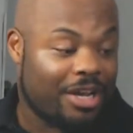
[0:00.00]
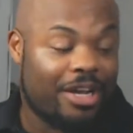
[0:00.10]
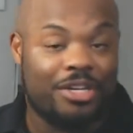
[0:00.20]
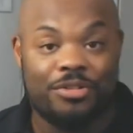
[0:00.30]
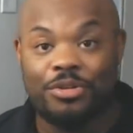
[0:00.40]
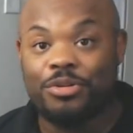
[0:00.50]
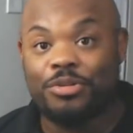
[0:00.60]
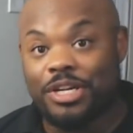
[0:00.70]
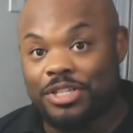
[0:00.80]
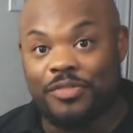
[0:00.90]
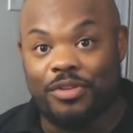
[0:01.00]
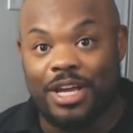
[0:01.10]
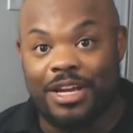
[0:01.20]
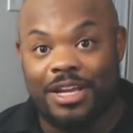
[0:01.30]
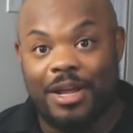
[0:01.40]
I use Google Translate for
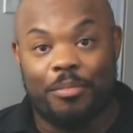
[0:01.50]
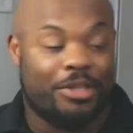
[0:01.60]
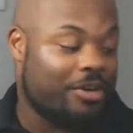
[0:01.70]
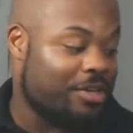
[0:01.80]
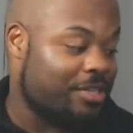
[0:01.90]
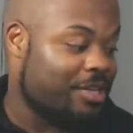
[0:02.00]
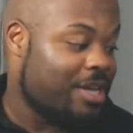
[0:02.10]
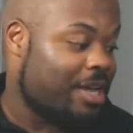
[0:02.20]
that. But there it is.